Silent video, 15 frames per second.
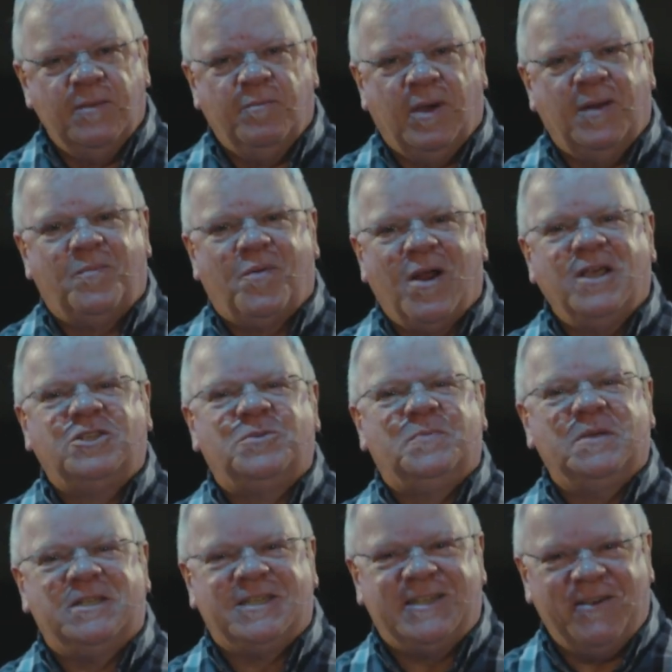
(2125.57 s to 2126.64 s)
but pray
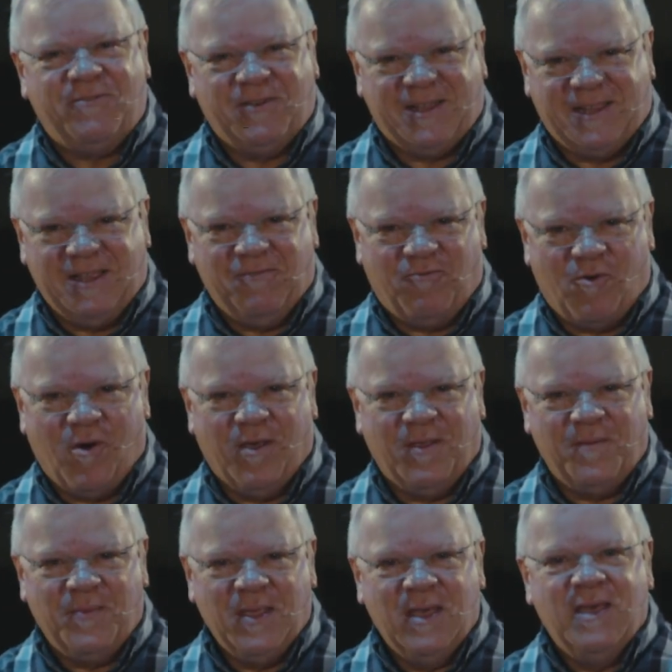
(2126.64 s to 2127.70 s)
specifically for
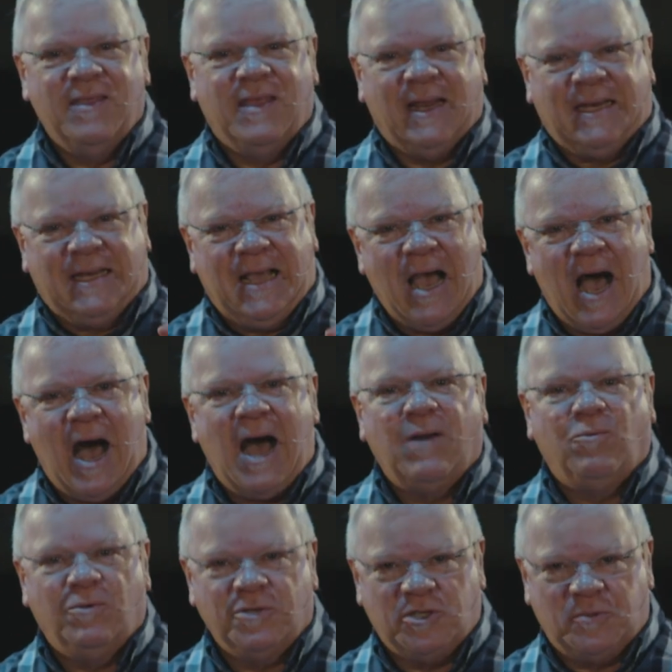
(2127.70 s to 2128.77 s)
them that
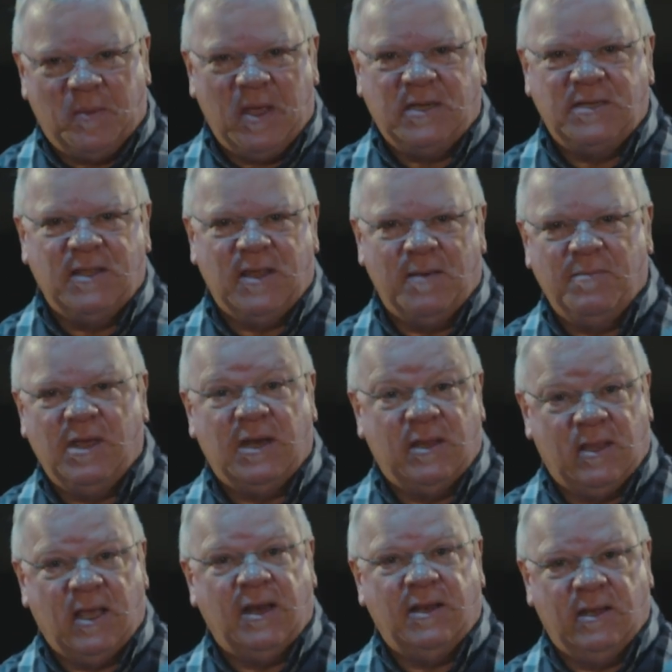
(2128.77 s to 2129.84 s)
God will speak to them,
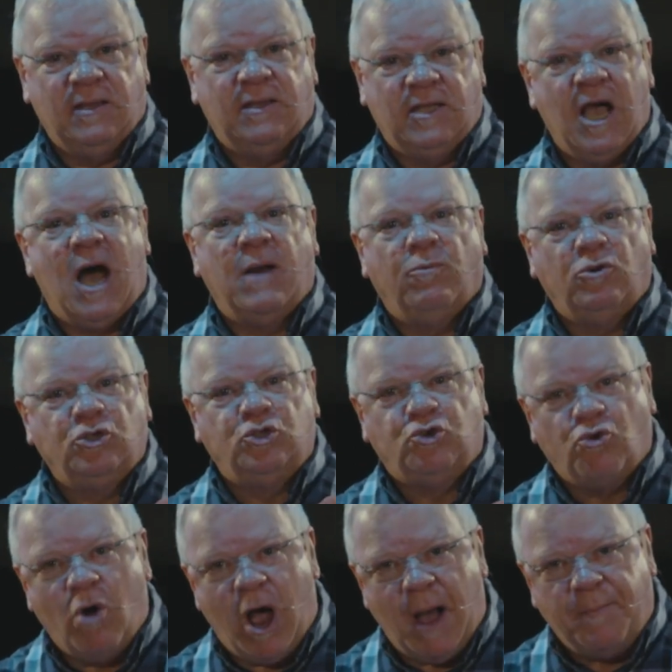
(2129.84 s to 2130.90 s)
that God will
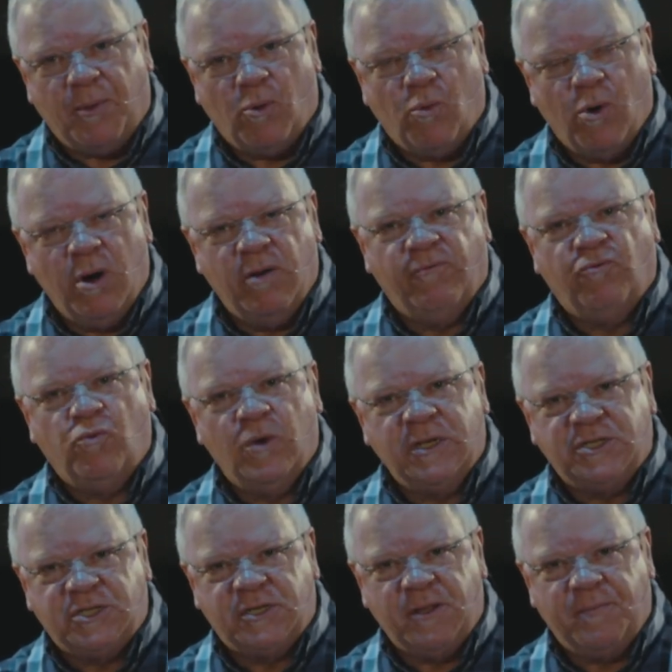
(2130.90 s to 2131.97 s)
drop a word of
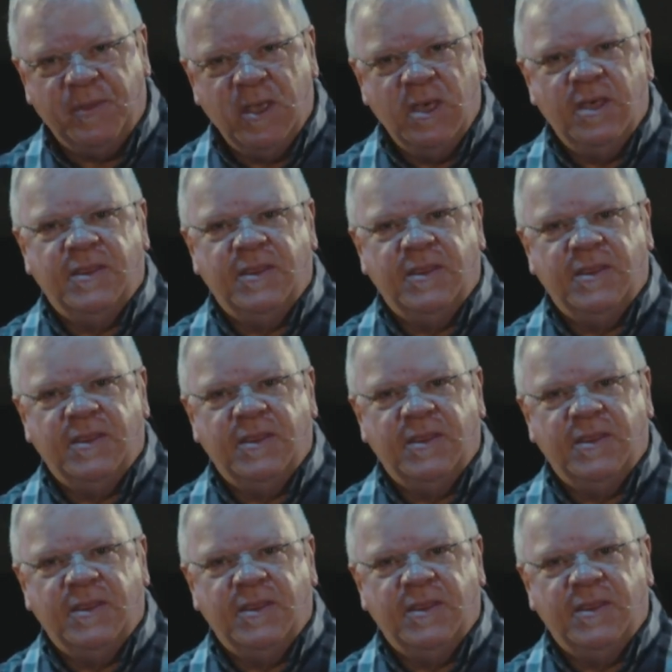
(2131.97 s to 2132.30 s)
wisdom